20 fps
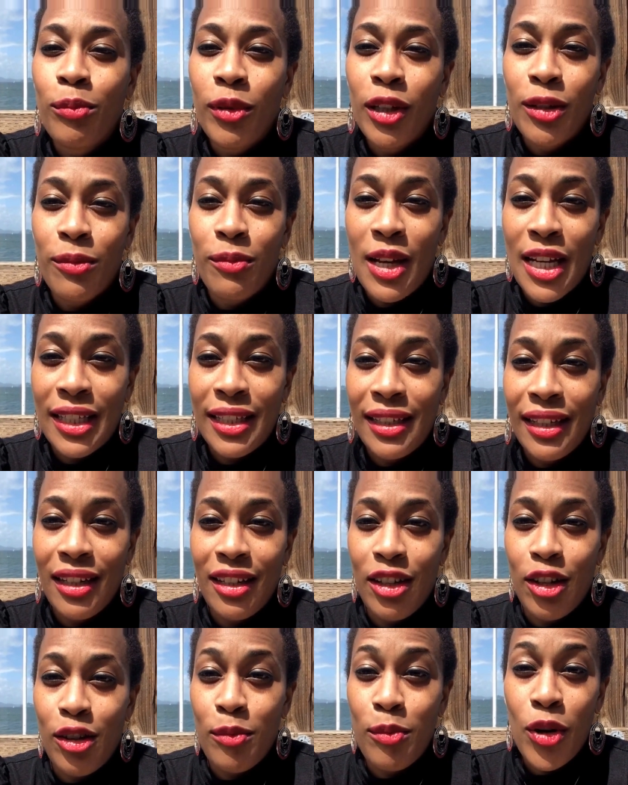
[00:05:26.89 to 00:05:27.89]
be messy
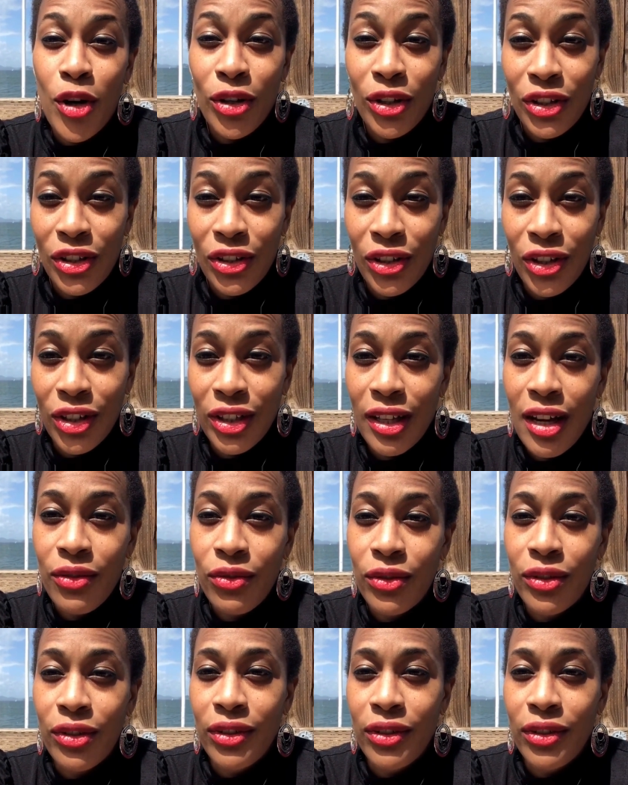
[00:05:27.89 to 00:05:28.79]
in your personal love.